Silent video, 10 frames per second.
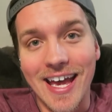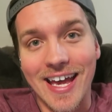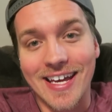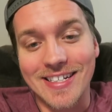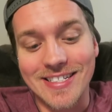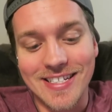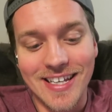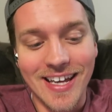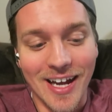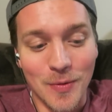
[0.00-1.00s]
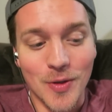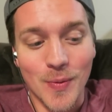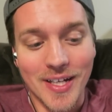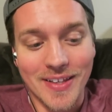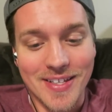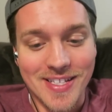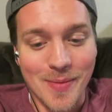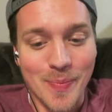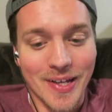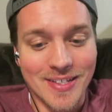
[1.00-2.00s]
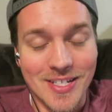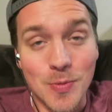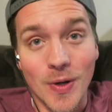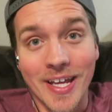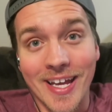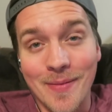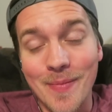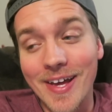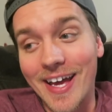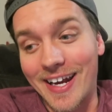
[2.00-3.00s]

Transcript: And I really want to get this up because it's 1 a.m.